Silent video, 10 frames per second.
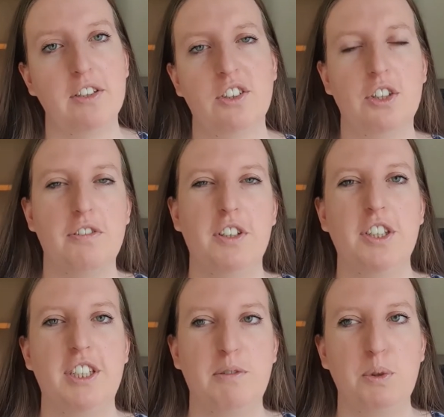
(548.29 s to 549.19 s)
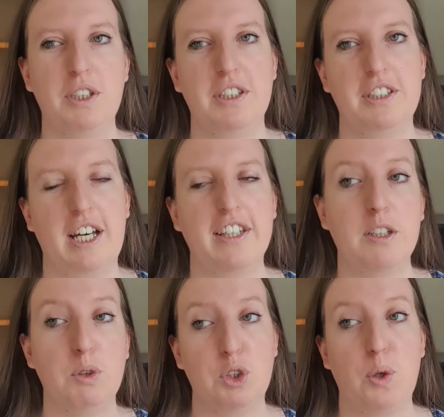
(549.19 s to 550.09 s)
So first it was, I think
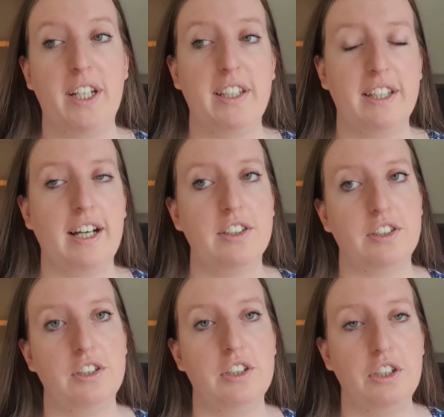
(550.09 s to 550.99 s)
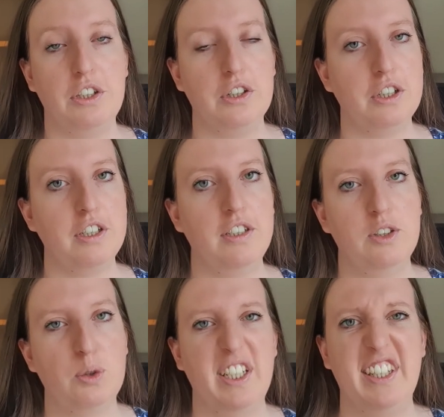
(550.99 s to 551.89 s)
it was $20,000 a year,
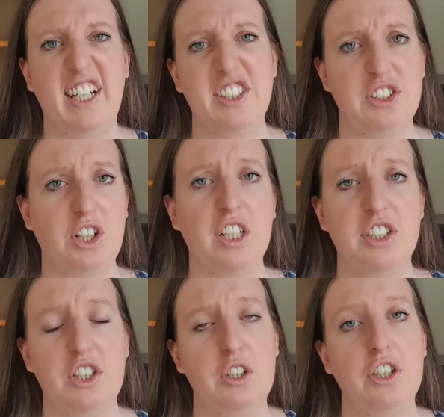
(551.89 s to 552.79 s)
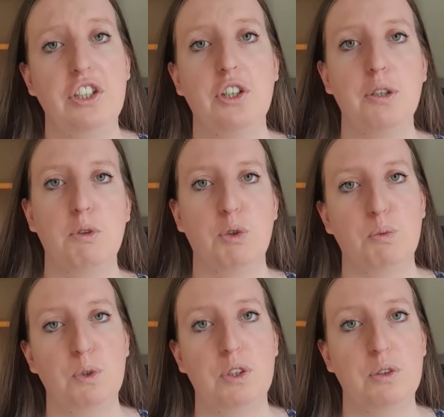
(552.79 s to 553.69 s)
$20,000 a year, which
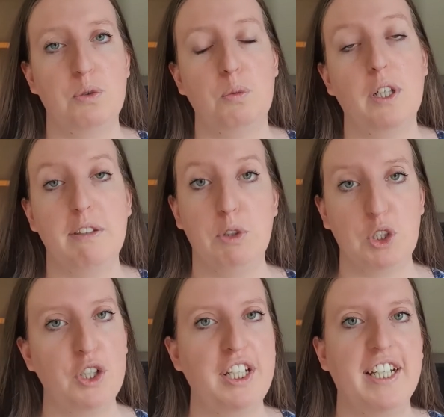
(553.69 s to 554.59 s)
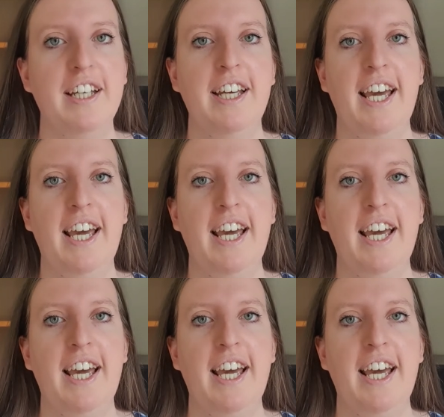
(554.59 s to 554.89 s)
was what he was earning.